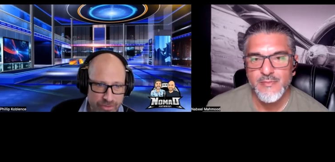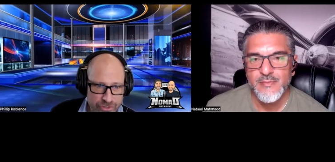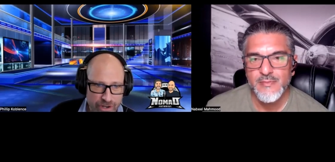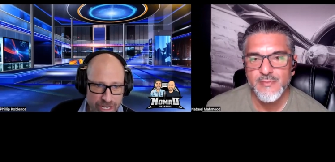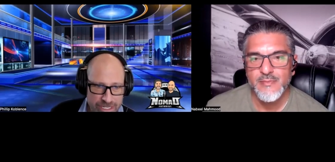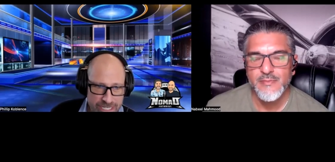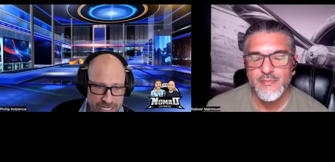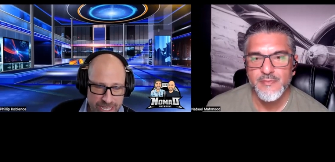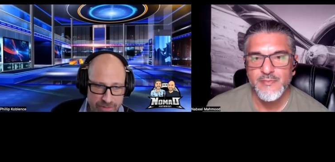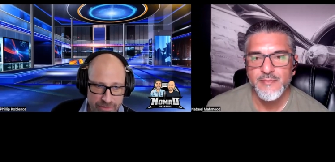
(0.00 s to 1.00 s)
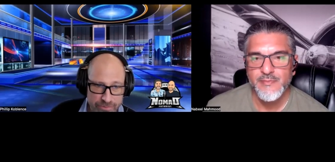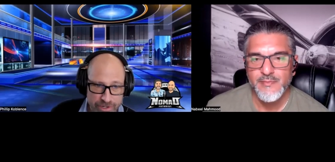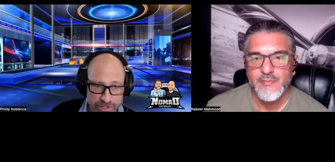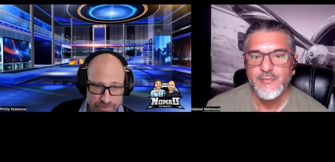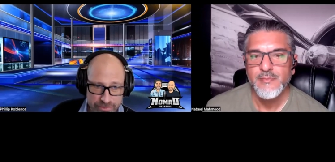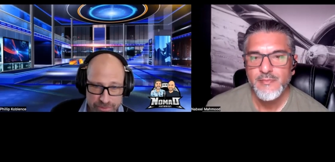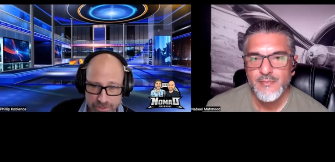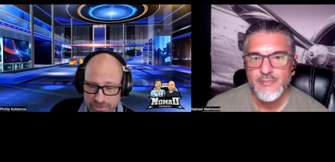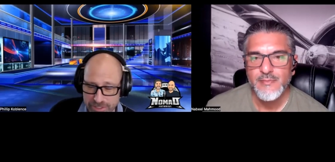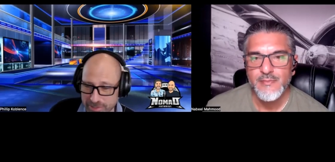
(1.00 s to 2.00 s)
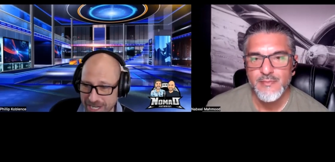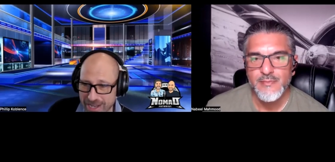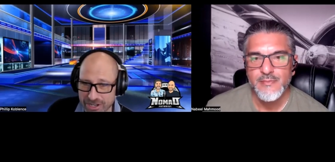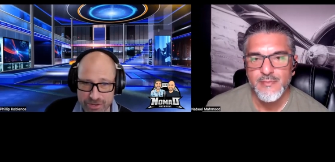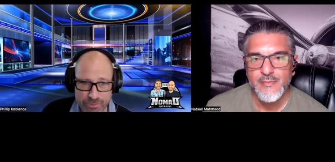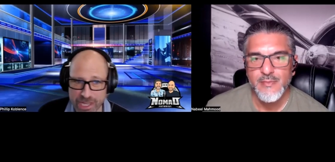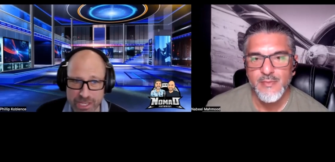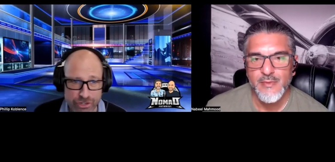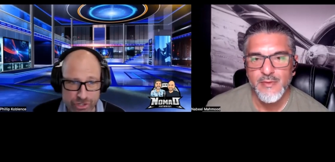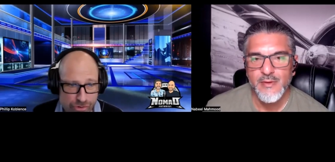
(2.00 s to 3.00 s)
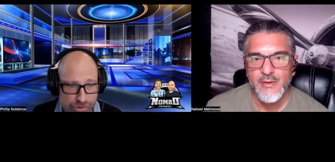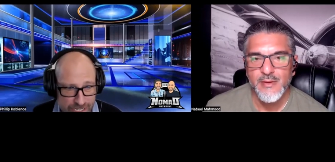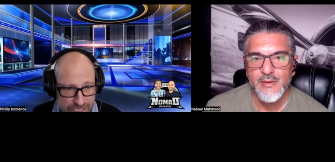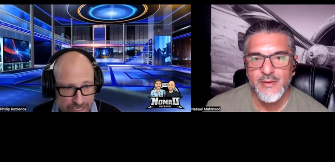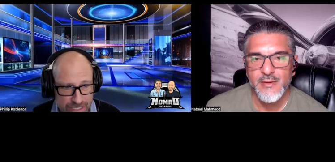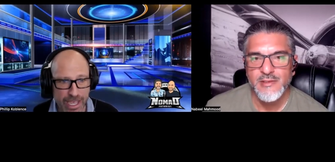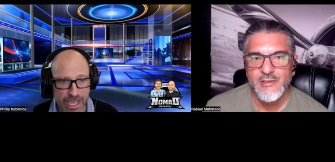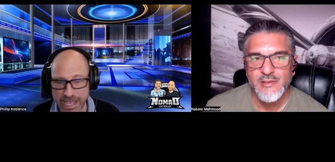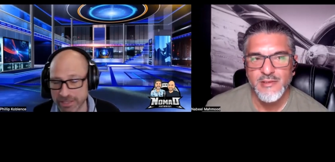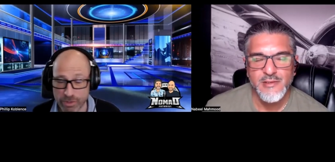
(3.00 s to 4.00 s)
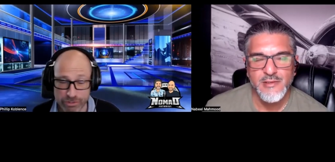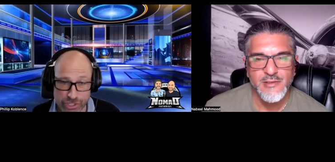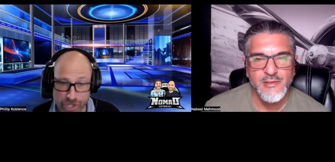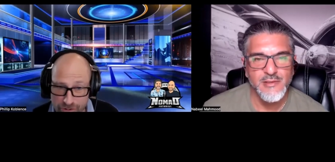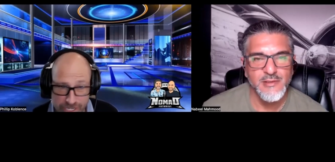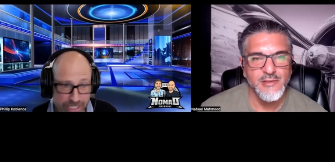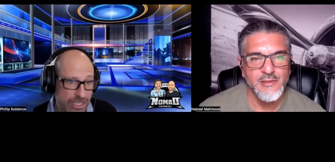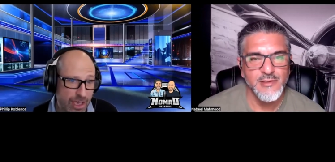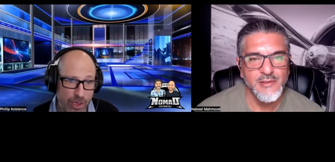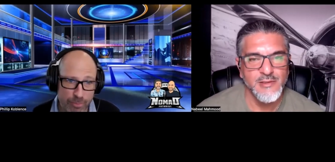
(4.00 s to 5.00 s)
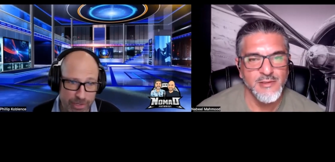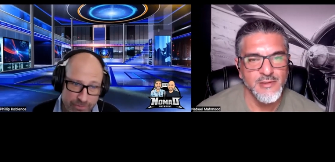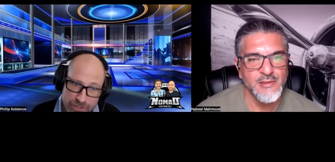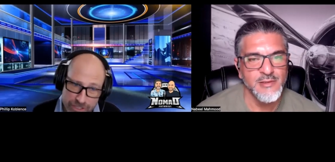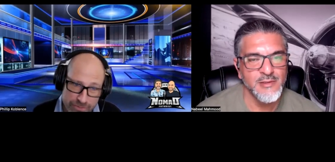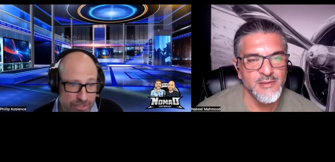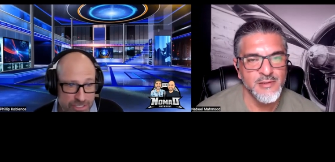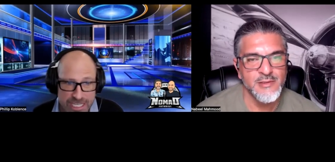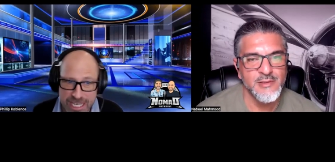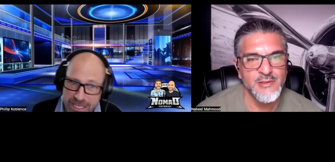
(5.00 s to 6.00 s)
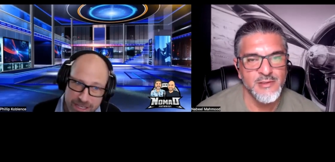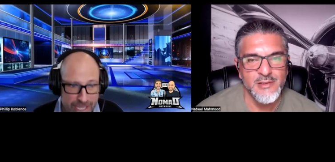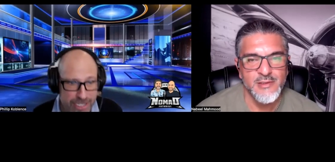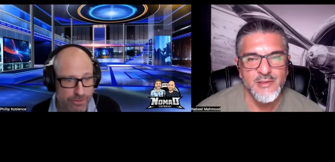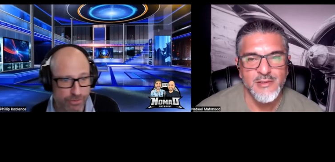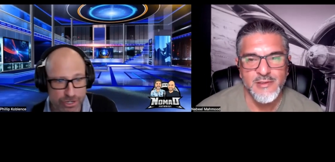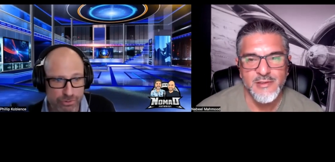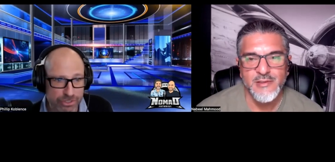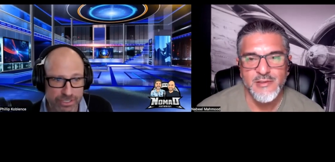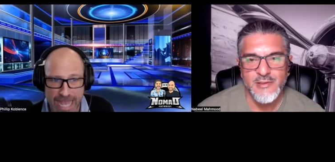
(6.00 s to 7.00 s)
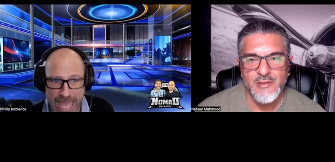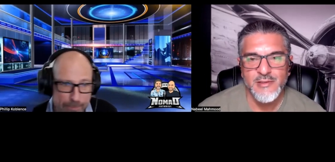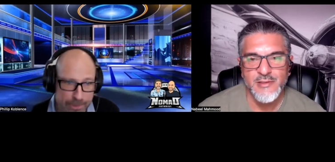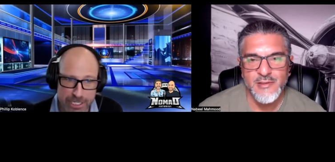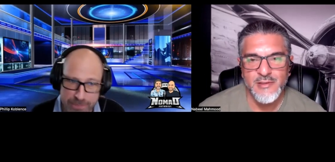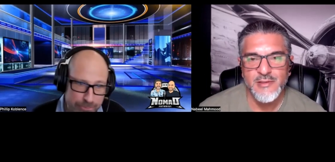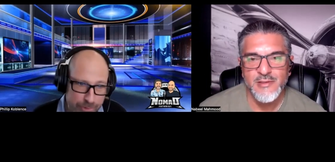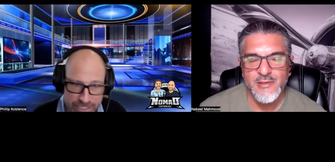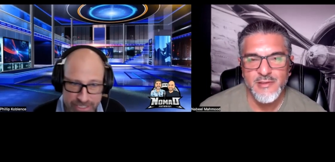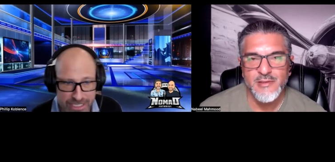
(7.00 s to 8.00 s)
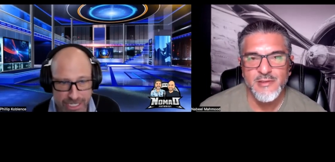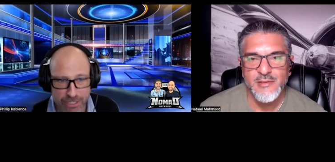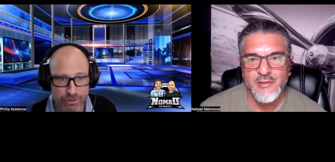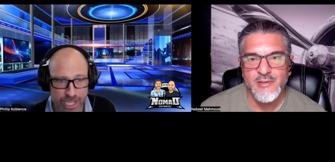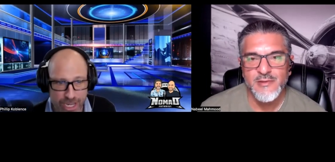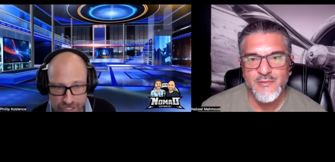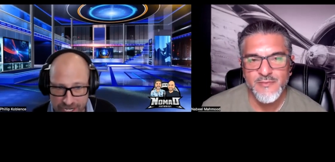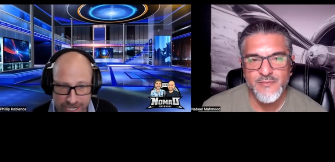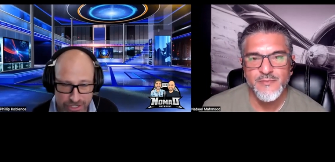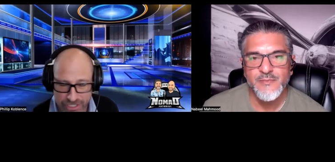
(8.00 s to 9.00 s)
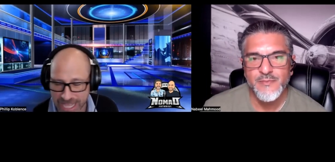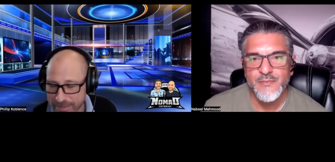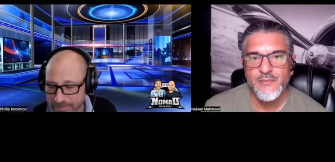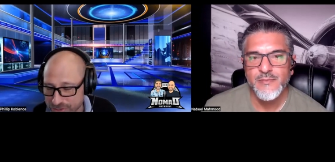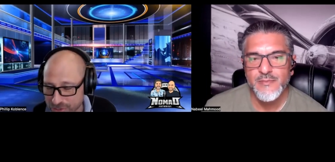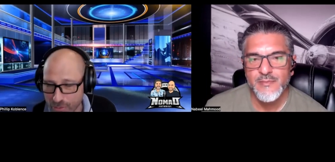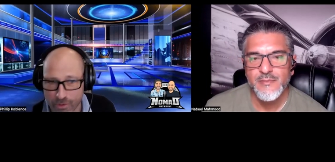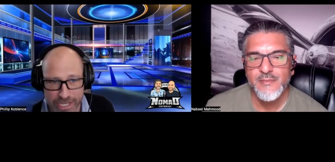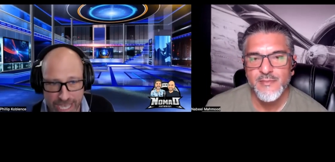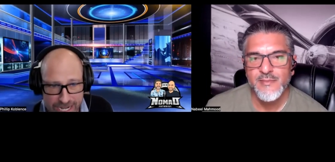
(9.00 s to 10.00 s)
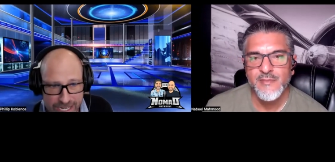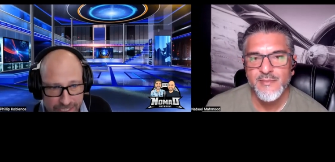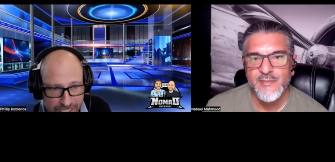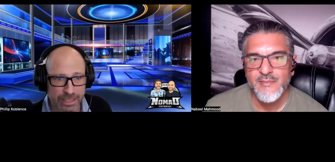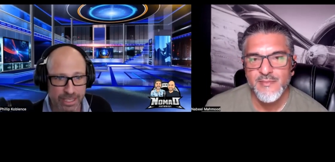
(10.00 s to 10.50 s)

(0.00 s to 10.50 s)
Speaker 1: of trying to get out in front of students, but how do you really do it? And with Jody's help and just seeing individuals that happen to be present in a location, and it just happens so organically